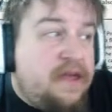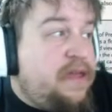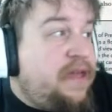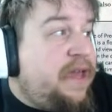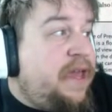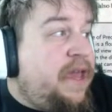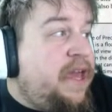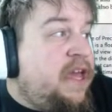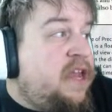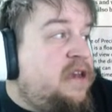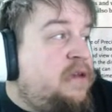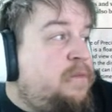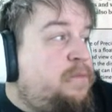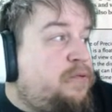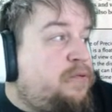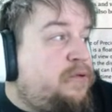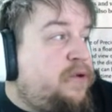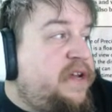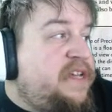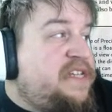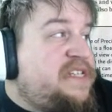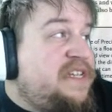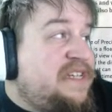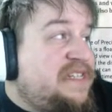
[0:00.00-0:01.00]
in
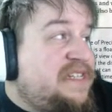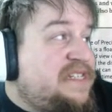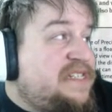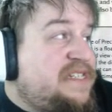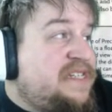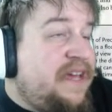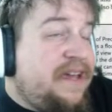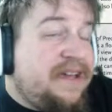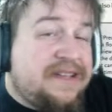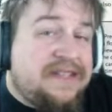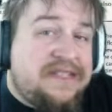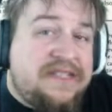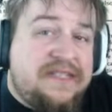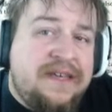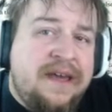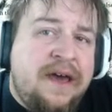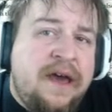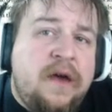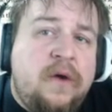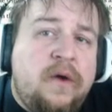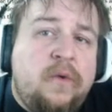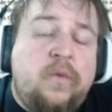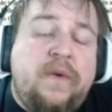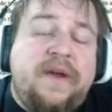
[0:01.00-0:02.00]
Precinct six.
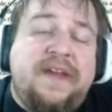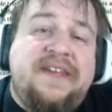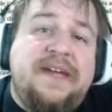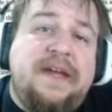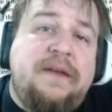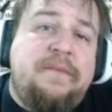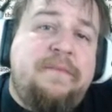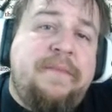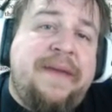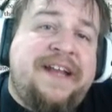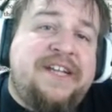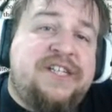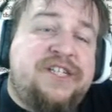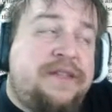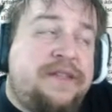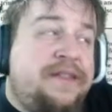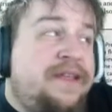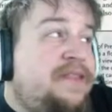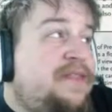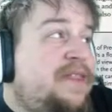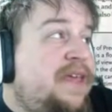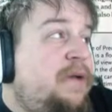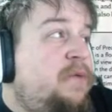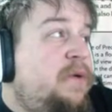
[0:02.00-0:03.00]
We did mention
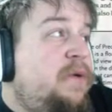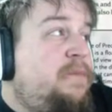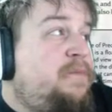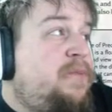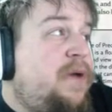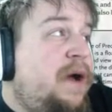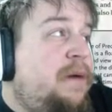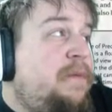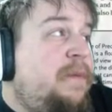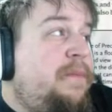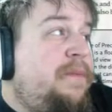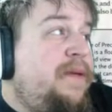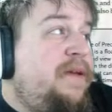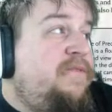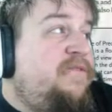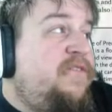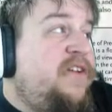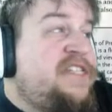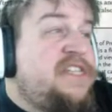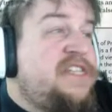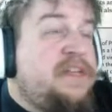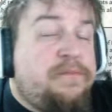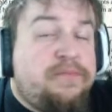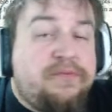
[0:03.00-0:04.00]
that they would probably
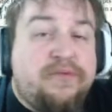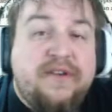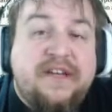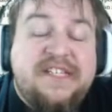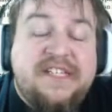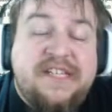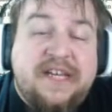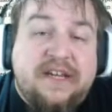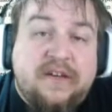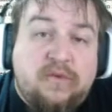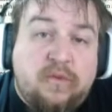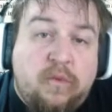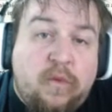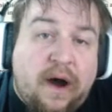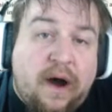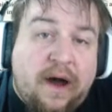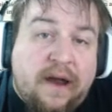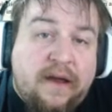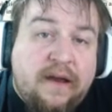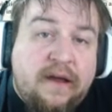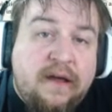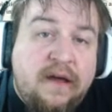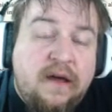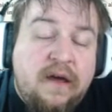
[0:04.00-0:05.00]
visit Precinct
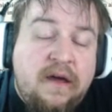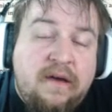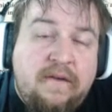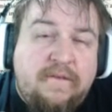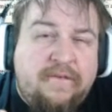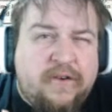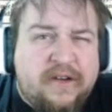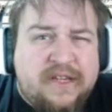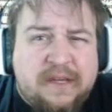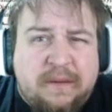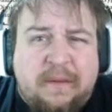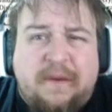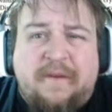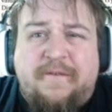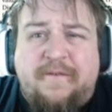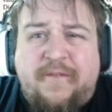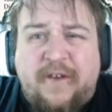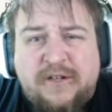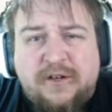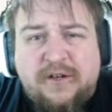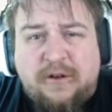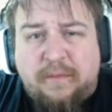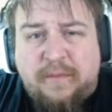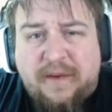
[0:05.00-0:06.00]
one for some
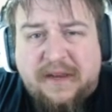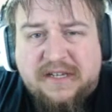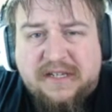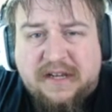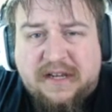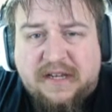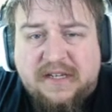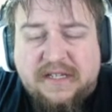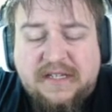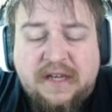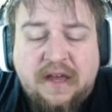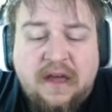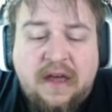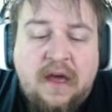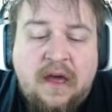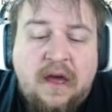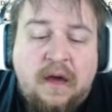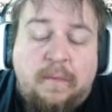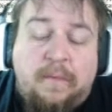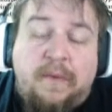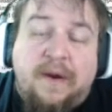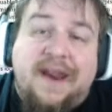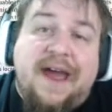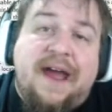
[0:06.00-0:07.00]
official business,
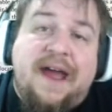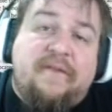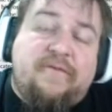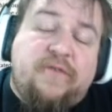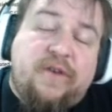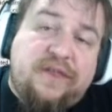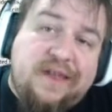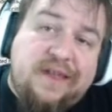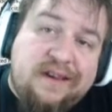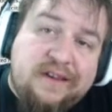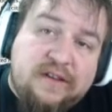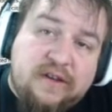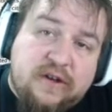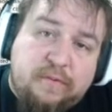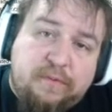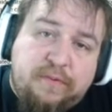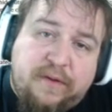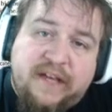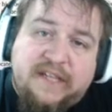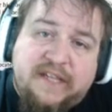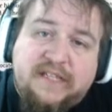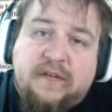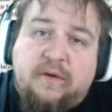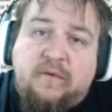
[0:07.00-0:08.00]
but everything took
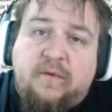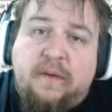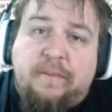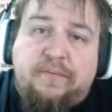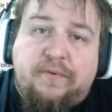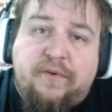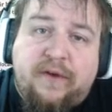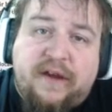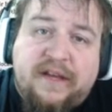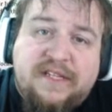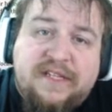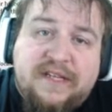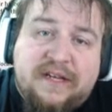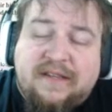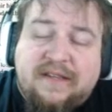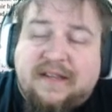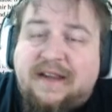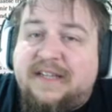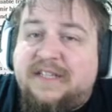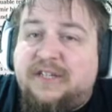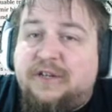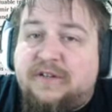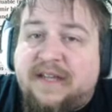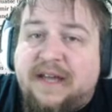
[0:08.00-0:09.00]
place in one precinct. And
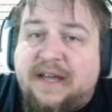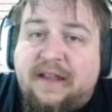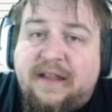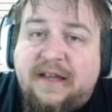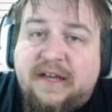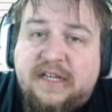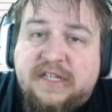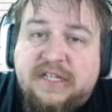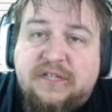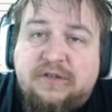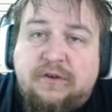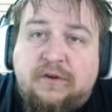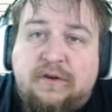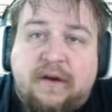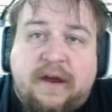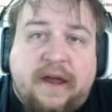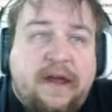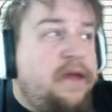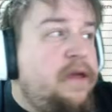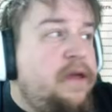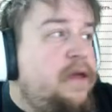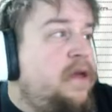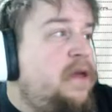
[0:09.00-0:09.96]
as you're telling a story,